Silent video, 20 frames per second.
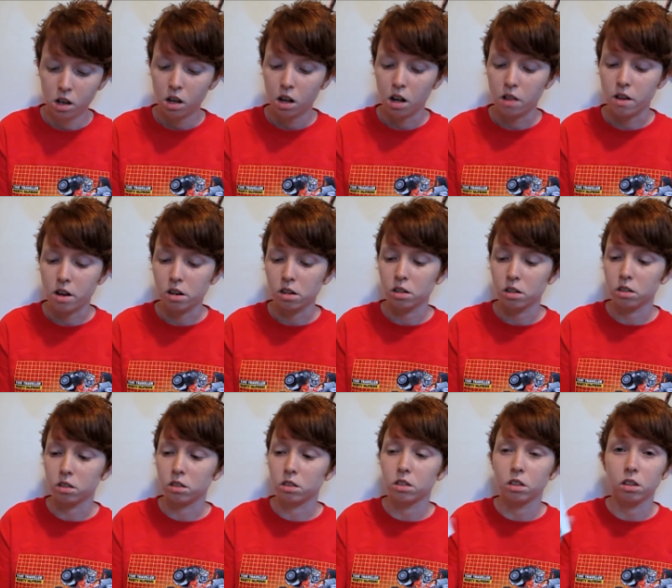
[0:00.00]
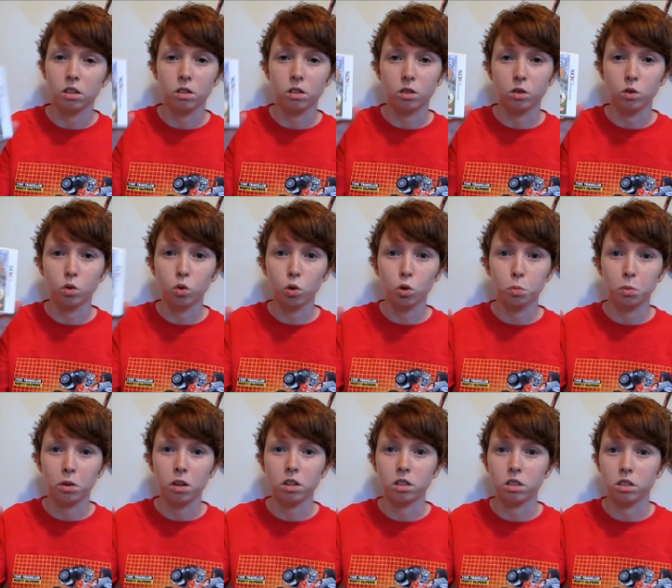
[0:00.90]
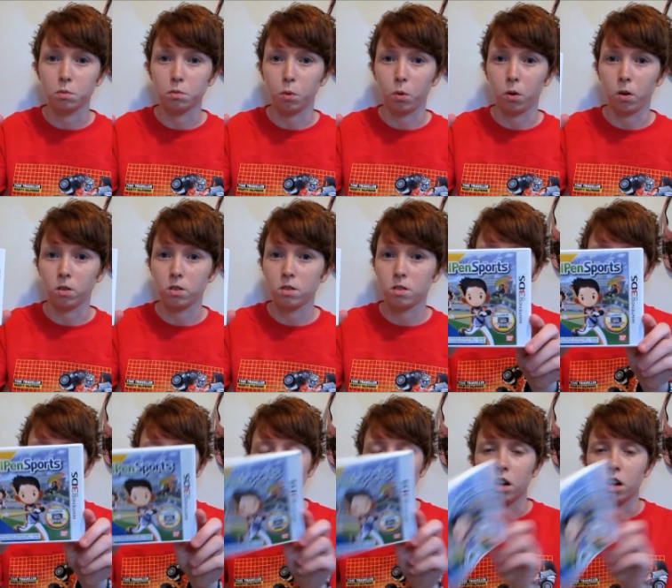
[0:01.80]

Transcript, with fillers: And that is Dual Pen Sports.